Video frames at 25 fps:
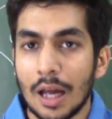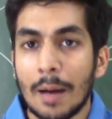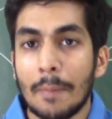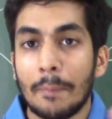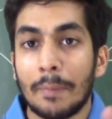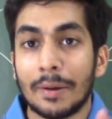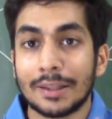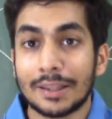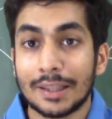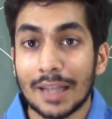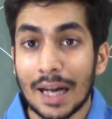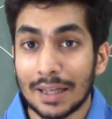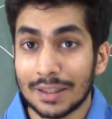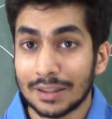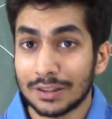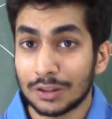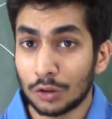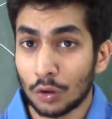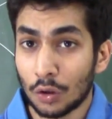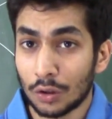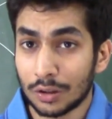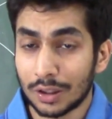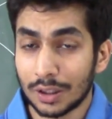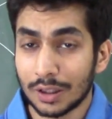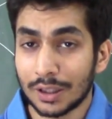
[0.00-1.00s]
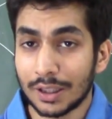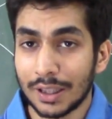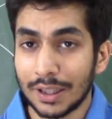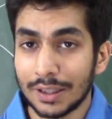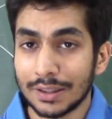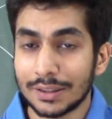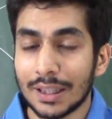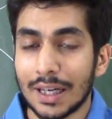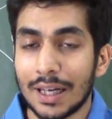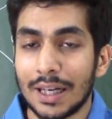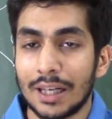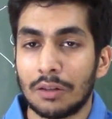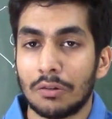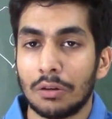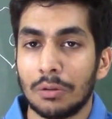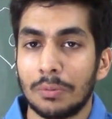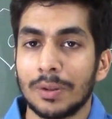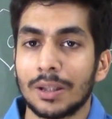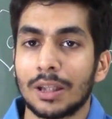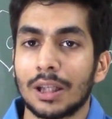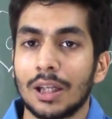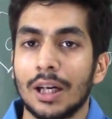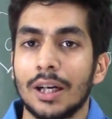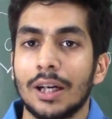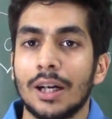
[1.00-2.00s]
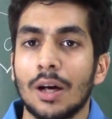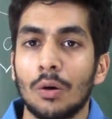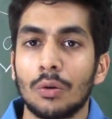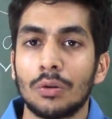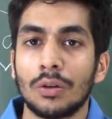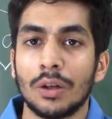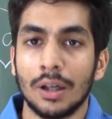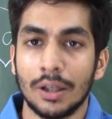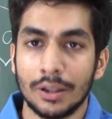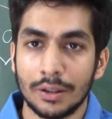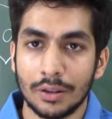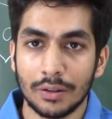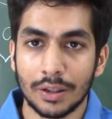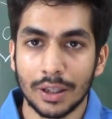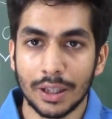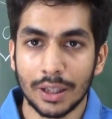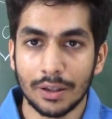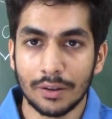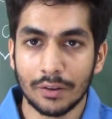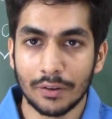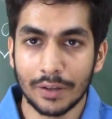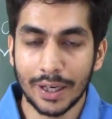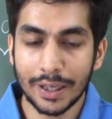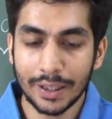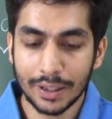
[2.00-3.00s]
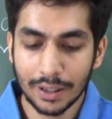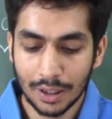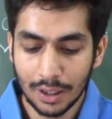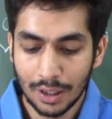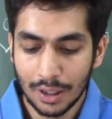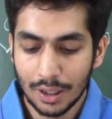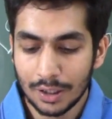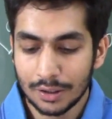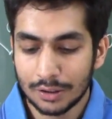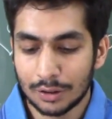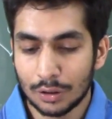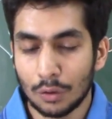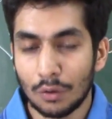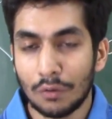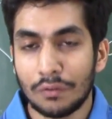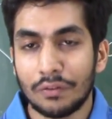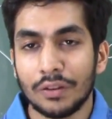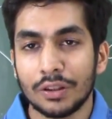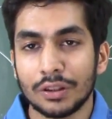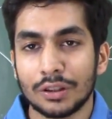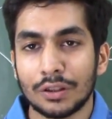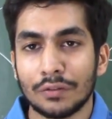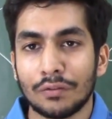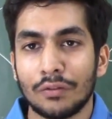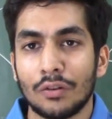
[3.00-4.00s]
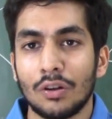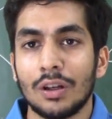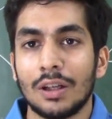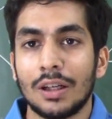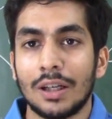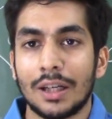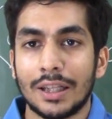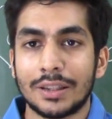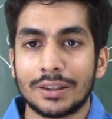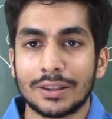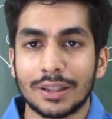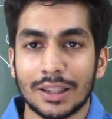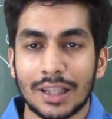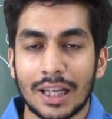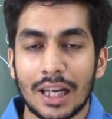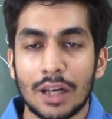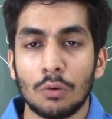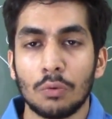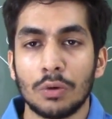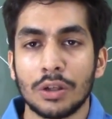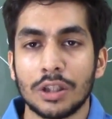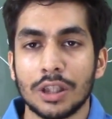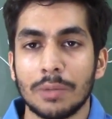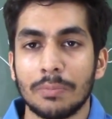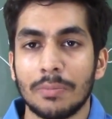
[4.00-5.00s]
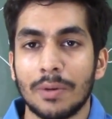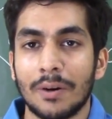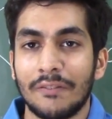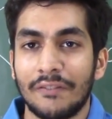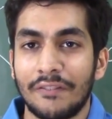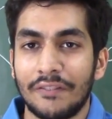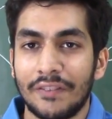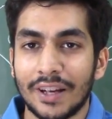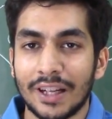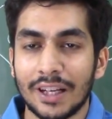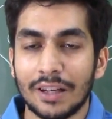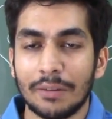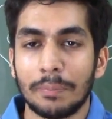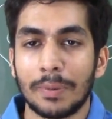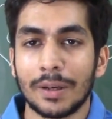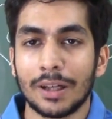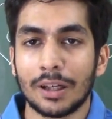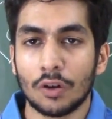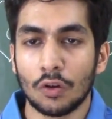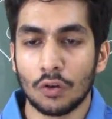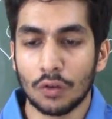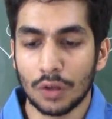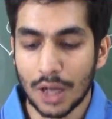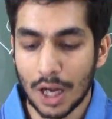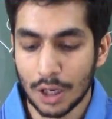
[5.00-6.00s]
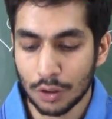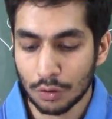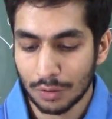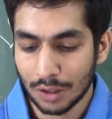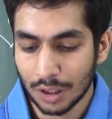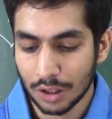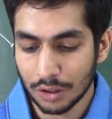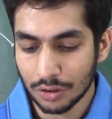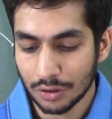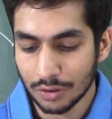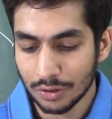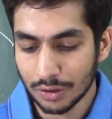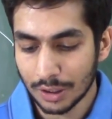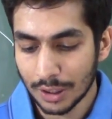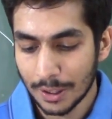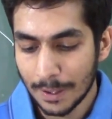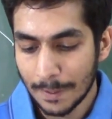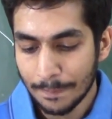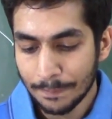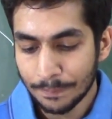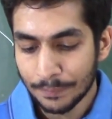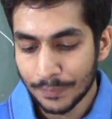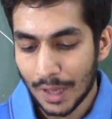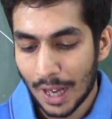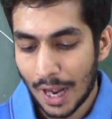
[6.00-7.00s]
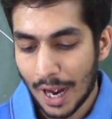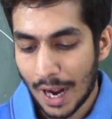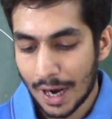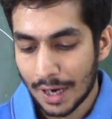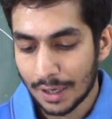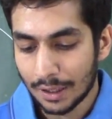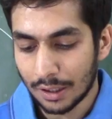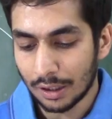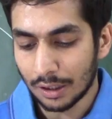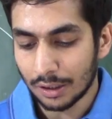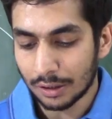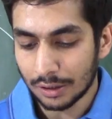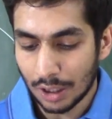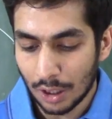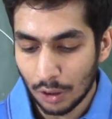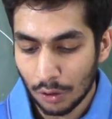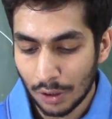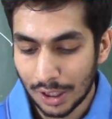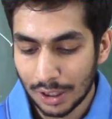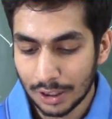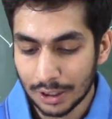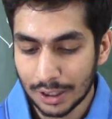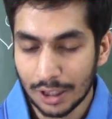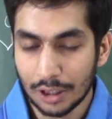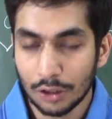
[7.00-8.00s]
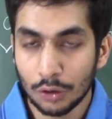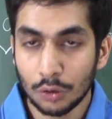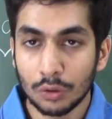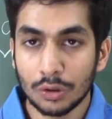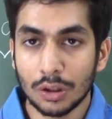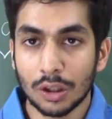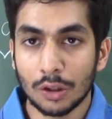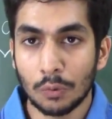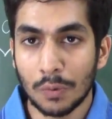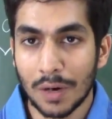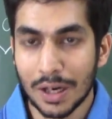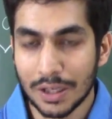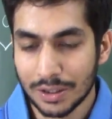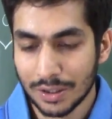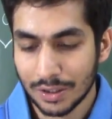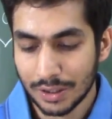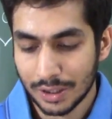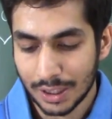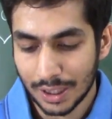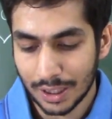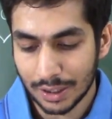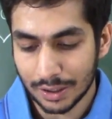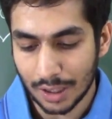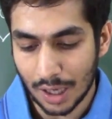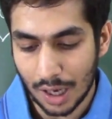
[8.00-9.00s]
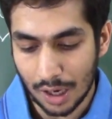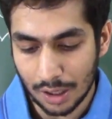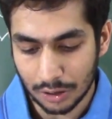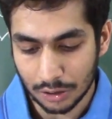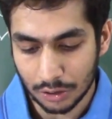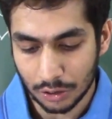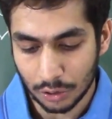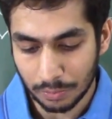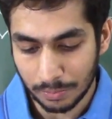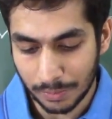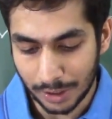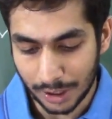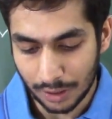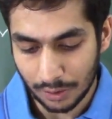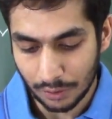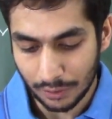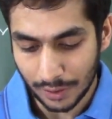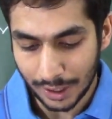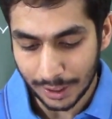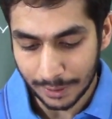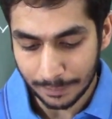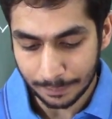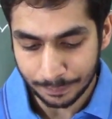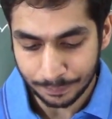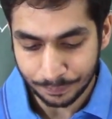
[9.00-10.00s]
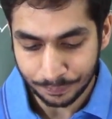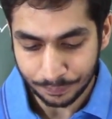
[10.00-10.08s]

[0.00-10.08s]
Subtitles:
but that is not the case, and it will be cleared out today, right? So first of all, let's again wish him a very big congratulations, and now I'll tell you the questions he has asked me, right?